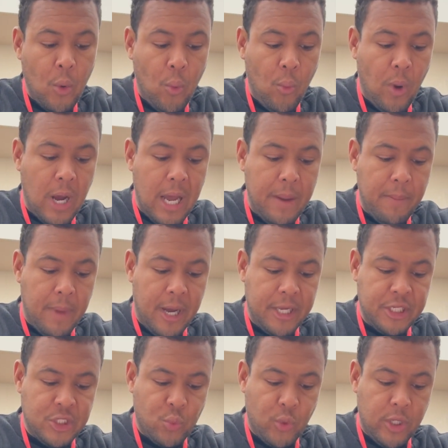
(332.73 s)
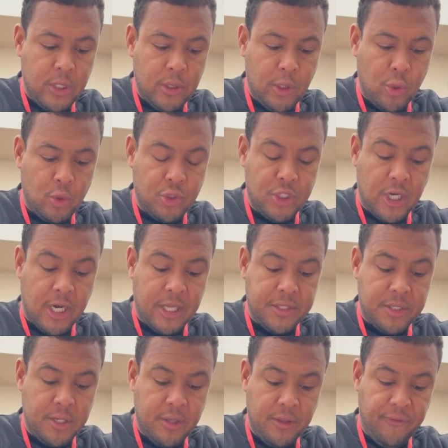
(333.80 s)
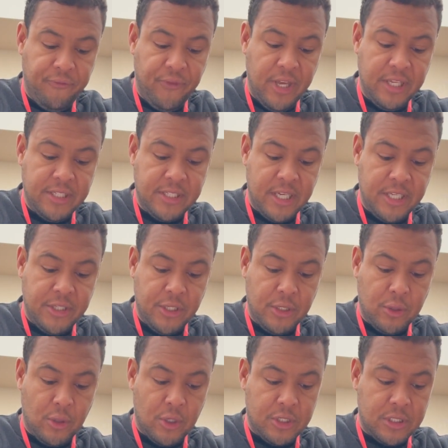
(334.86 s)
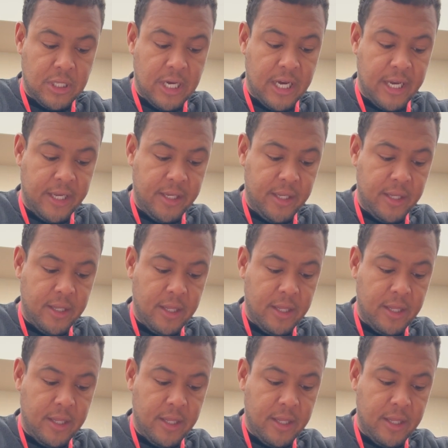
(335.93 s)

Why, my sweet little tot, the fake Santa Claus lied.